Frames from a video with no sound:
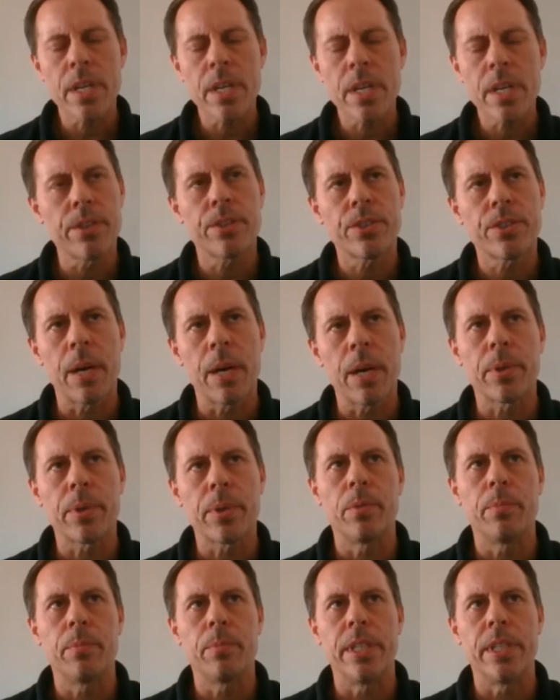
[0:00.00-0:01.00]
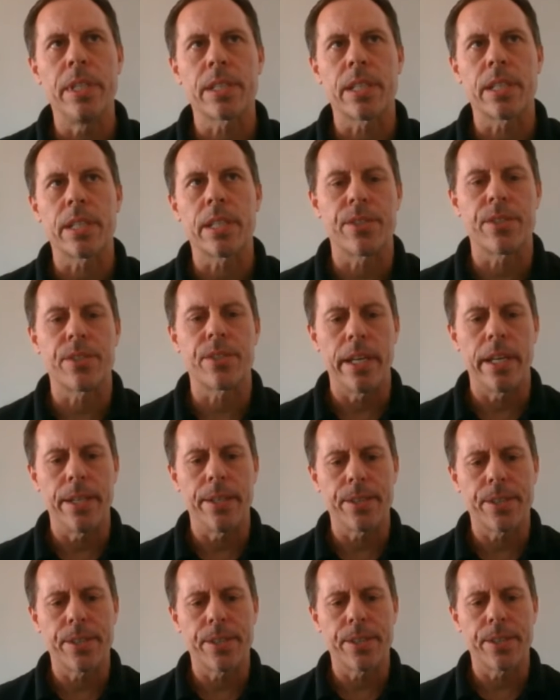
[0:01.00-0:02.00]
Another topic we'll be discussing
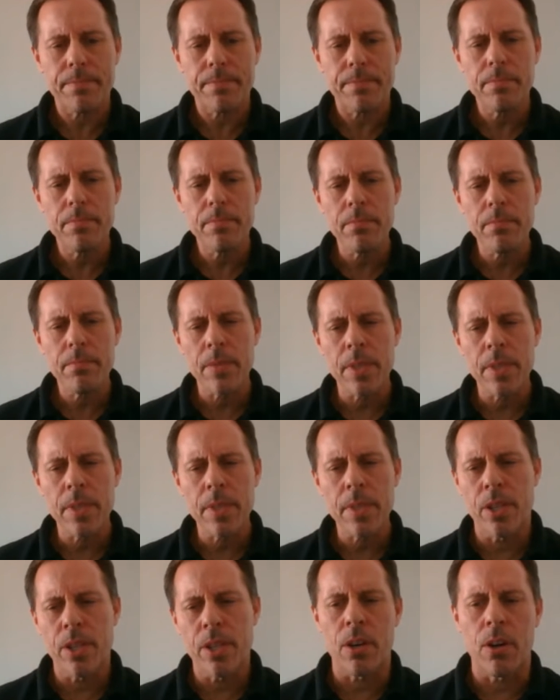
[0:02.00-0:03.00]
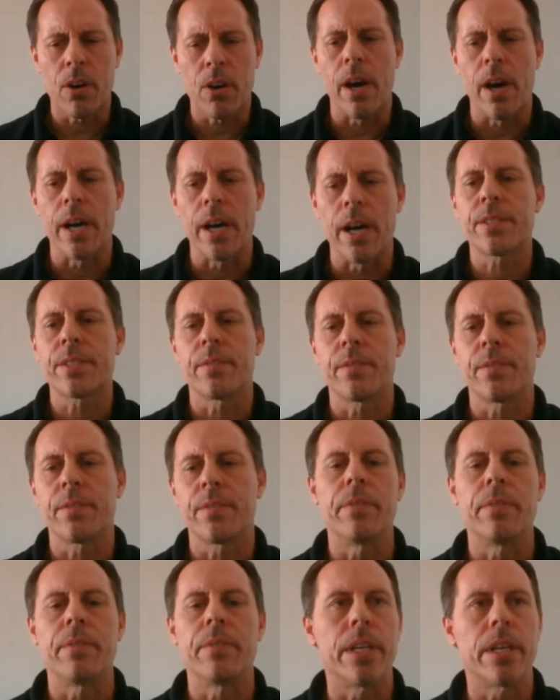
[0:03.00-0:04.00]
is the cost of
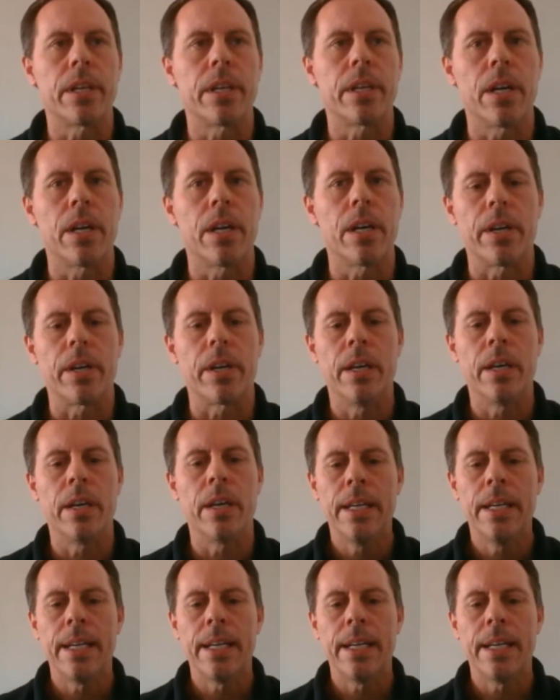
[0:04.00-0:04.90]
PVD coating.